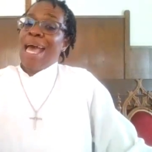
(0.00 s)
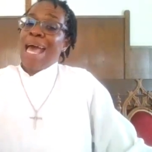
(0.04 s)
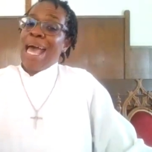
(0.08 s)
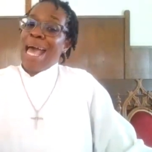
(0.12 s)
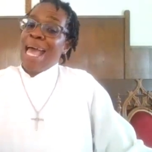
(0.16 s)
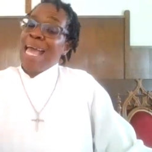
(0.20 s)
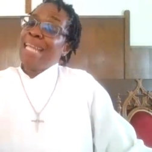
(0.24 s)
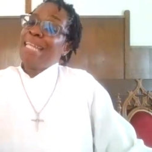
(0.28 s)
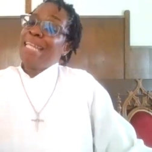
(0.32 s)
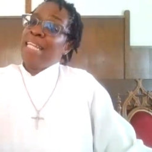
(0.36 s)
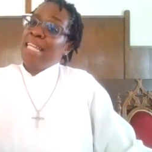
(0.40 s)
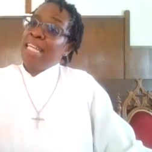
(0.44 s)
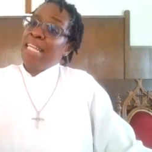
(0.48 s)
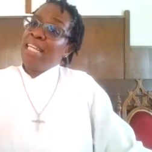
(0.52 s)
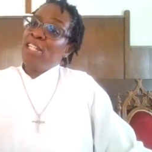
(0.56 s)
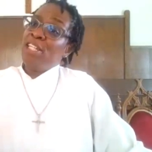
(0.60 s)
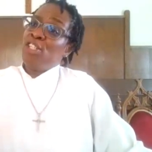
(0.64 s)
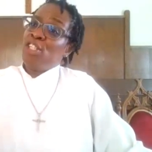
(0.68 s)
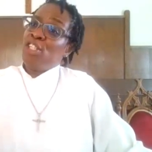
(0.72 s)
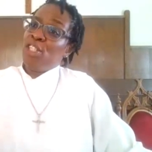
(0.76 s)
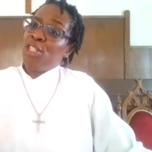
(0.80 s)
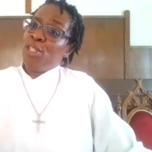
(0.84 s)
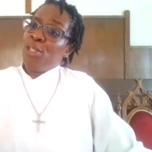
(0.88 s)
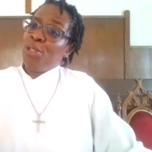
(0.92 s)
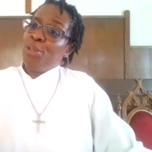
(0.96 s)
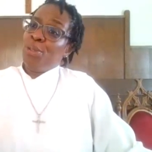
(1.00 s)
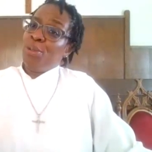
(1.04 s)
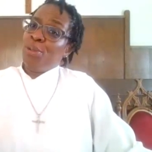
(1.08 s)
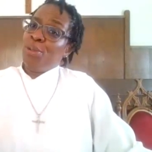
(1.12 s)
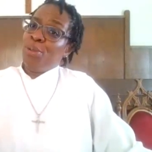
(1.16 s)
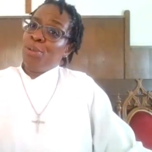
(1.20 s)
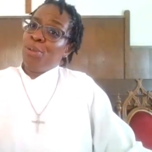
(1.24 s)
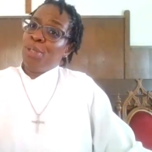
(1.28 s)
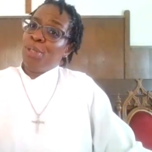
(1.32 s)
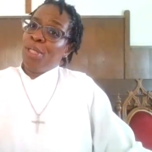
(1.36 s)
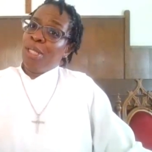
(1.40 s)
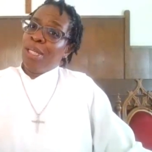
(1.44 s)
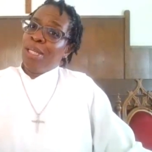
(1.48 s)
I need
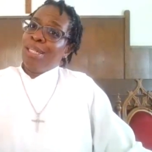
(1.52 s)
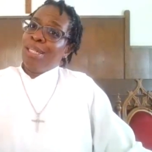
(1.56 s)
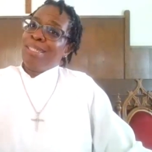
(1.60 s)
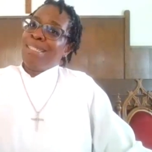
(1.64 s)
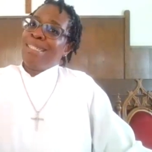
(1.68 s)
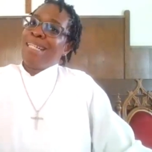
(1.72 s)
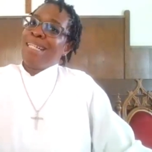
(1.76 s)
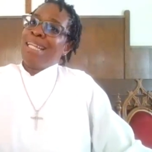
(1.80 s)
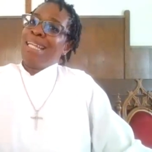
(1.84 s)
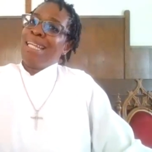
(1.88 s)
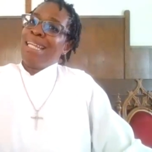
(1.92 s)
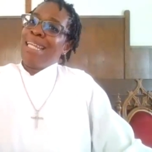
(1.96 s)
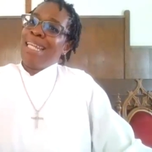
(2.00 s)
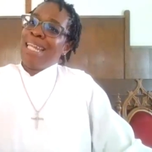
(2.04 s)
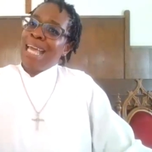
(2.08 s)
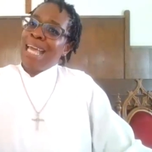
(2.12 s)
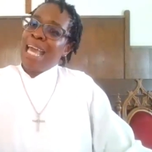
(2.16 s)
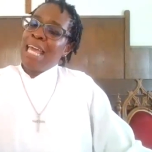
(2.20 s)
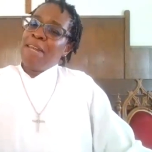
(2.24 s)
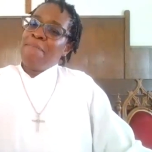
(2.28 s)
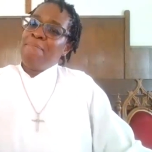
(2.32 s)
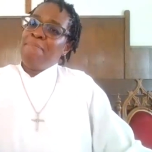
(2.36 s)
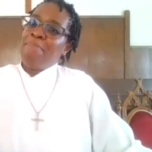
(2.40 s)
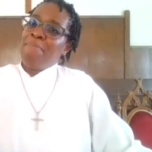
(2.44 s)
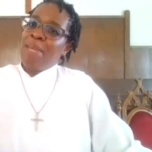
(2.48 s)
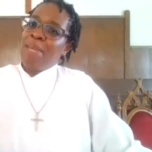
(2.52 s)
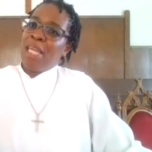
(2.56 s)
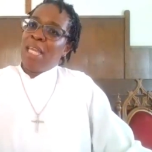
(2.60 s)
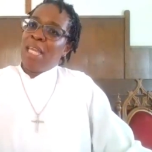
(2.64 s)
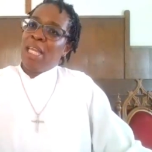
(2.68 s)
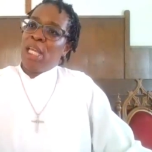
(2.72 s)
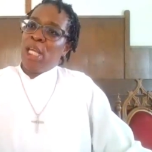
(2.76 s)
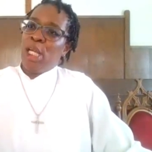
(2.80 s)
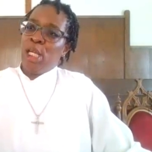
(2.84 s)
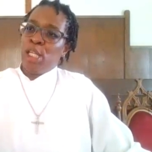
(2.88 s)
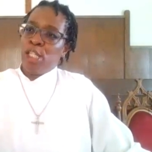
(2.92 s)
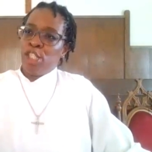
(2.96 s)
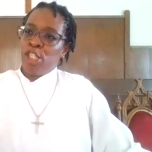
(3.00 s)
you to let
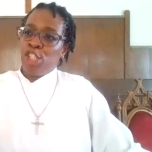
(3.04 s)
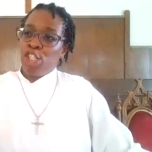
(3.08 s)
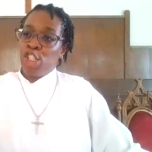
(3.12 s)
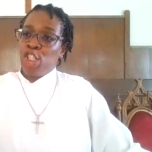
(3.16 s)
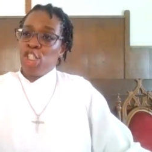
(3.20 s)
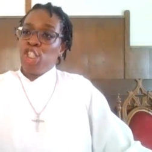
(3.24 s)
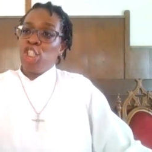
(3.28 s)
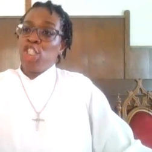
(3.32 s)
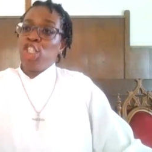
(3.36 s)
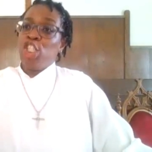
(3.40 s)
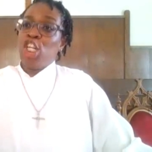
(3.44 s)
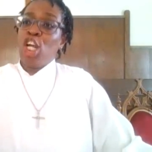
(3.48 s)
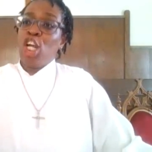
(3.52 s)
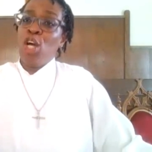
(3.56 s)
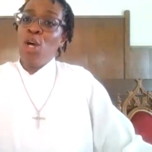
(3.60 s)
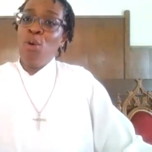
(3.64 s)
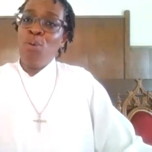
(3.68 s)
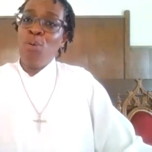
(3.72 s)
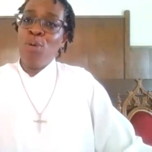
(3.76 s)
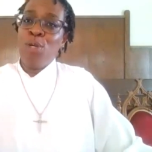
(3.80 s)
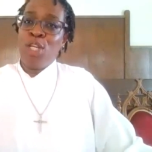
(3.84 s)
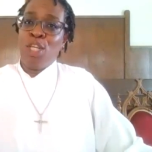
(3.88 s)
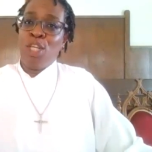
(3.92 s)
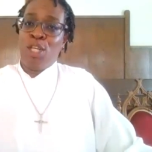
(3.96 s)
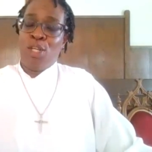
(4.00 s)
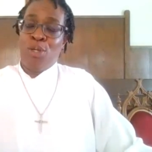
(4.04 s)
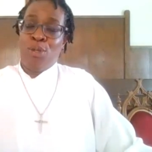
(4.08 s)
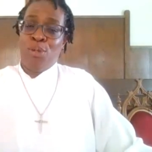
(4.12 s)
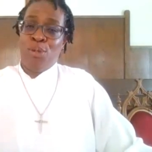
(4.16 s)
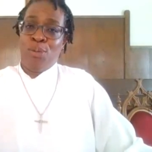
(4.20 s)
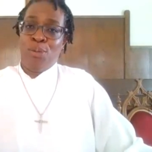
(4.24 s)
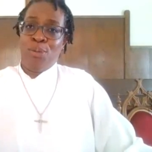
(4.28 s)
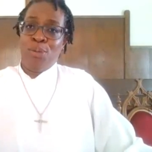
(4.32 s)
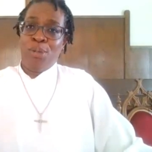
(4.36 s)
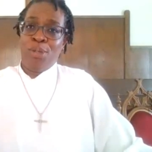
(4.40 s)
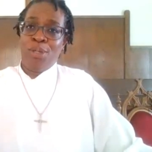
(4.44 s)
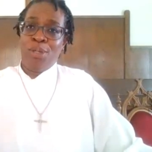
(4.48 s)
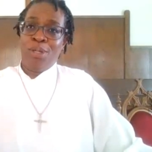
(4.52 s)
me show
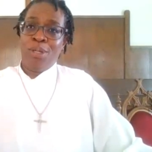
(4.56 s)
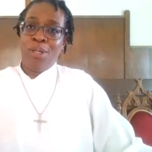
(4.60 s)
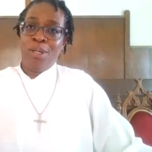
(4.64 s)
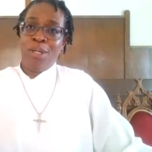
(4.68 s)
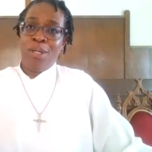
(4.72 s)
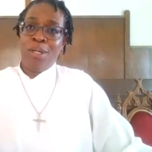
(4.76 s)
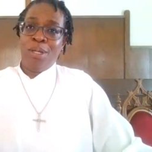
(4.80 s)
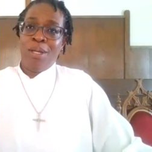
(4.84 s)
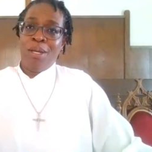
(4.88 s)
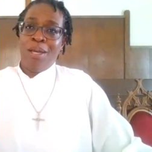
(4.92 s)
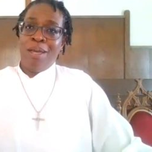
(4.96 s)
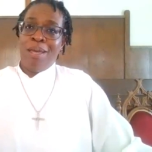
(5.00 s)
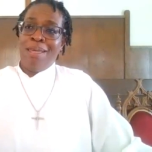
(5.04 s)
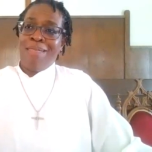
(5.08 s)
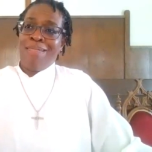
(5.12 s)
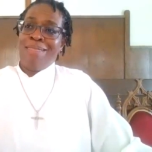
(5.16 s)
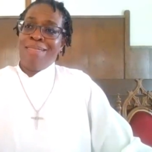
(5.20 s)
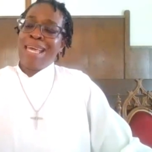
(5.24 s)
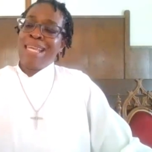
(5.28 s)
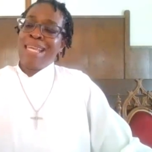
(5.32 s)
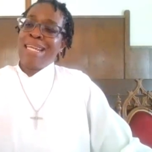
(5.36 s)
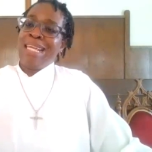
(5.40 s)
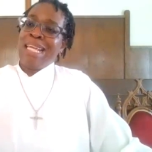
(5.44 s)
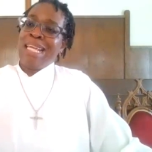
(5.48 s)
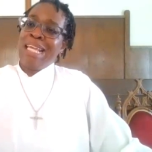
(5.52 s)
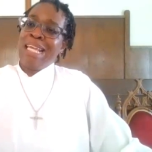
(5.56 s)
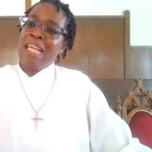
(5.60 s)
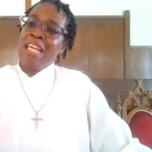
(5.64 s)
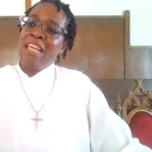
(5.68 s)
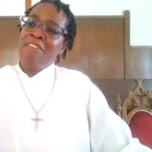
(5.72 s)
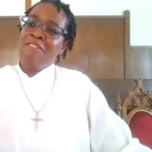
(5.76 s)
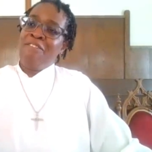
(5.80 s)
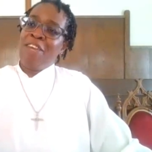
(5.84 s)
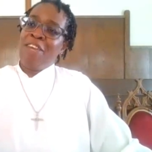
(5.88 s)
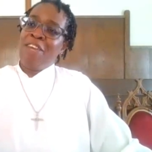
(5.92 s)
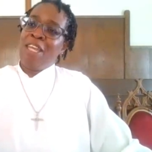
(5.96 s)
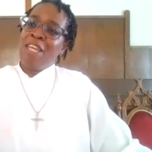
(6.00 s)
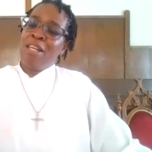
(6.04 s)
you that
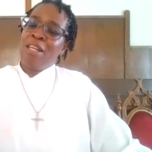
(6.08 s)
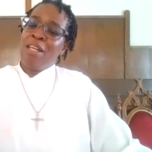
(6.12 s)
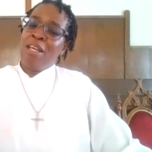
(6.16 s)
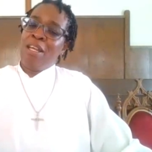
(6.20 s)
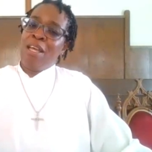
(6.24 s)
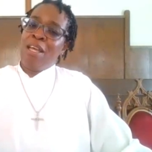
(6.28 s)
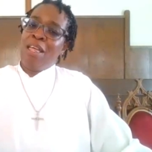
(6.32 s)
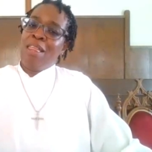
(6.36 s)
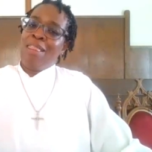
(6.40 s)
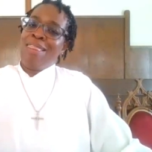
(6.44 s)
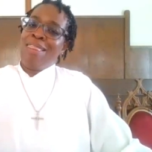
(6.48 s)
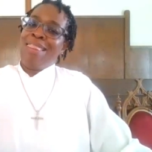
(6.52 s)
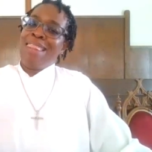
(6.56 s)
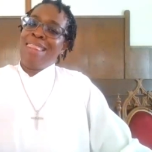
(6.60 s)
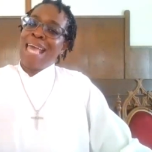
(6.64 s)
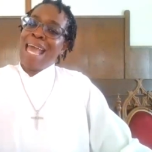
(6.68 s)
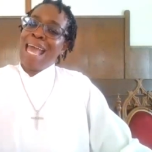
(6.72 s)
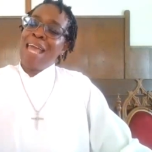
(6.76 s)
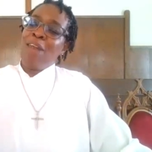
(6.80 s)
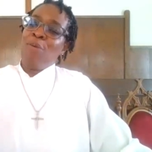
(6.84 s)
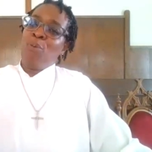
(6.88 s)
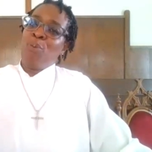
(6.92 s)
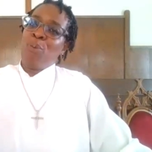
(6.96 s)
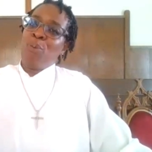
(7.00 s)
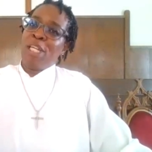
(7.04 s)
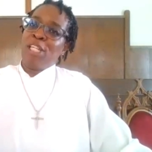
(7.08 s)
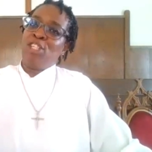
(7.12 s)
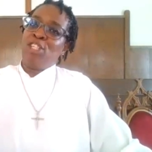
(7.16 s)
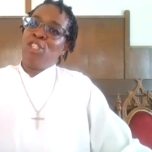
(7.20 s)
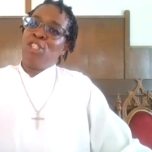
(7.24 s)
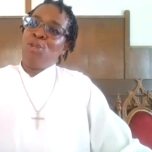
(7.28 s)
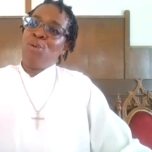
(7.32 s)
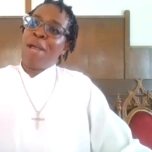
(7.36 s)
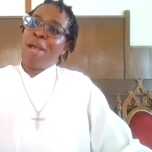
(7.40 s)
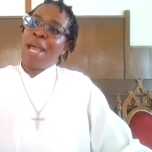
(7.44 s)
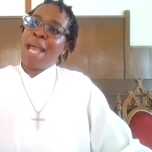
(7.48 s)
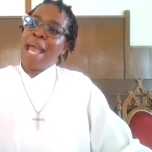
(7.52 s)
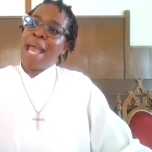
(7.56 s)
even that which
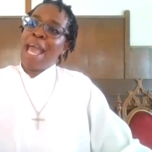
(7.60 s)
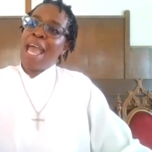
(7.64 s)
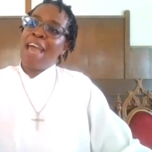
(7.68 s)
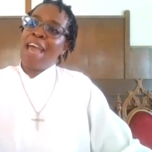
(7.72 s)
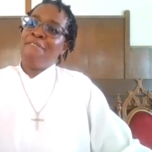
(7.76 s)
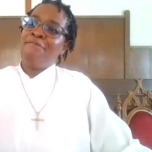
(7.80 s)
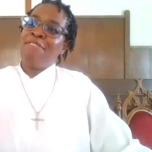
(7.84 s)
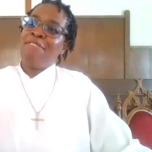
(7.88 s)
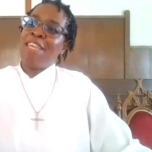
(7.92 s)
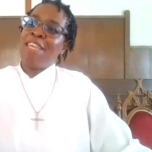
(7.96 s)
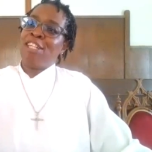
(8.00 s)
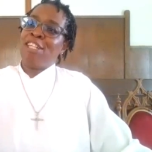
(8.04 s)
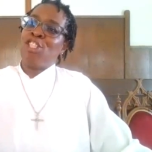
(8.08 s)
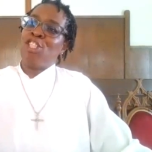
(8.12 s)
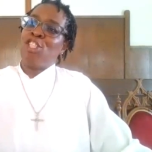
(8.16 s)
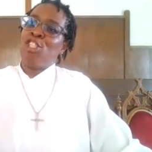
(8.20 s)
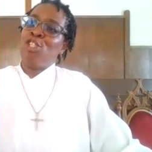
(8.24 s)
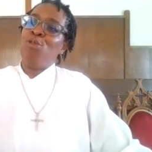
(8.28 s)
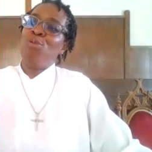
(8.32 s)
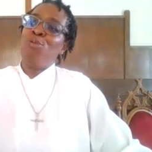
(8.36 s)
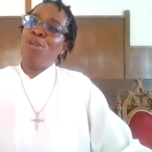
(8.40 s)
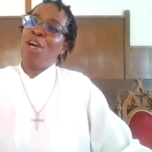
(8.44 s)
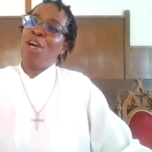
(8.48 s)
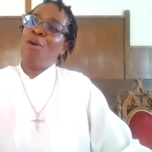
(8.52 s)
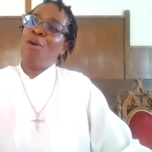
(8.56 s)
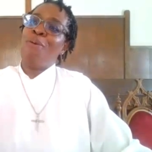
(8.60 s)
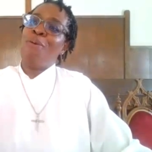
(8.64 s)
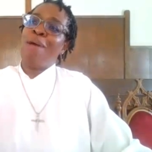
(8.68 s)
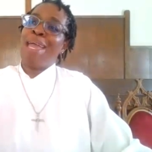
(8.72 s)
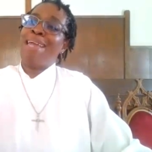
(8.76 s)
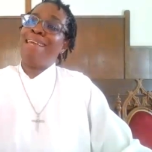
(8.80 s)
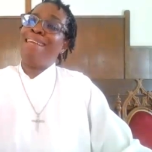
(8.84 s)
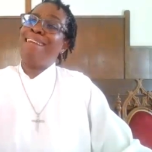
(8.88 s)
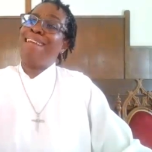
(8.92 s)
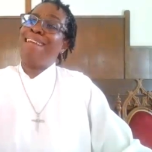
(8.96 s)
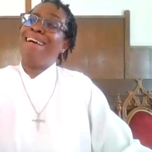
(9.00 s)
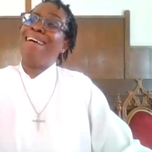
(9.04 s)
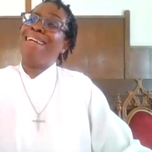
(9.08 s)
you have that you know
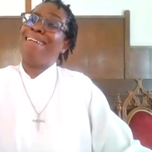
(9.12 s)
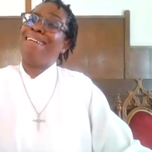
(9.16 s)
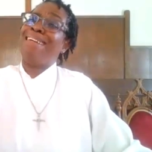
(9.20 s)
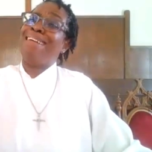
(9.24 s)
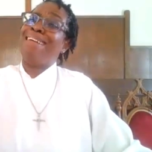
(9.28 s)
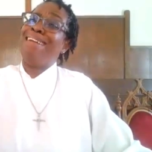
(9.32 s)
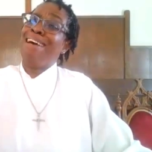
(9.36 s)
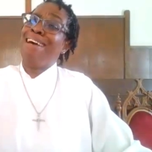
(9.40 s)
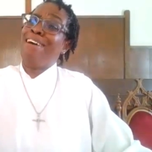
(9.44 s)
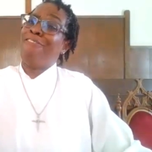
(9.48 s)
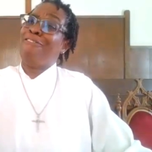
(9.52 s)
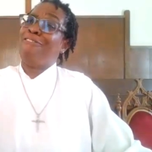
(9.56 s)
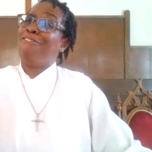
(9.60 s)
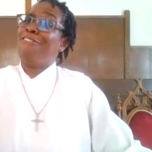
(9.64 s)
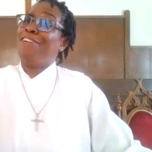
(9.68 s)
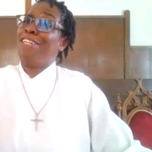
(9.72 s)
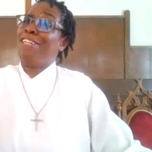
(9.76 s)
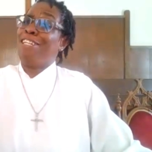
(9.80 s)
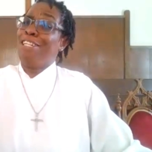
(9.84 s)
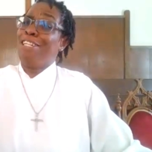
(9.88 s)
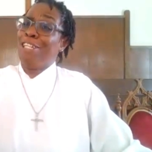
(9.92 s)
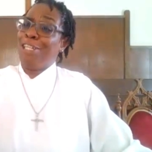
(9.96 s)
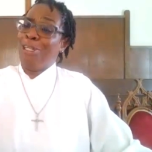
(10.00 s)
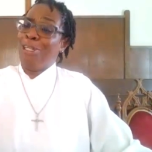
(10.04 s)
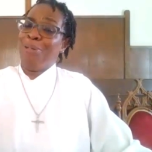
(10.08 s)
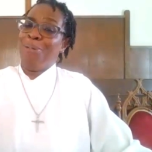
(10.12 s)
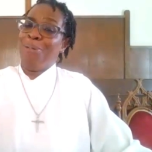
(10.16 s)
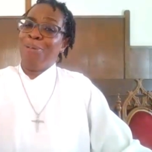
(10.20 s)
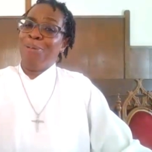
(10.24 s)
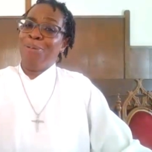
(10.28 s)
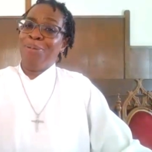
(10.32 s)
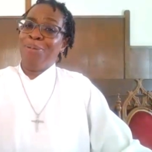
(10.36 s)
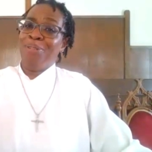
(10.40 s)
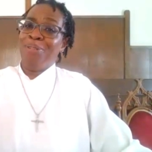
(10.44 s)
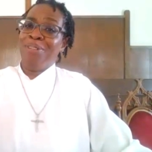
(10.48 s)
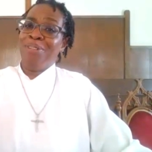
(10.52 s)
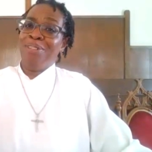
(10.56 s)
ain't enough for you,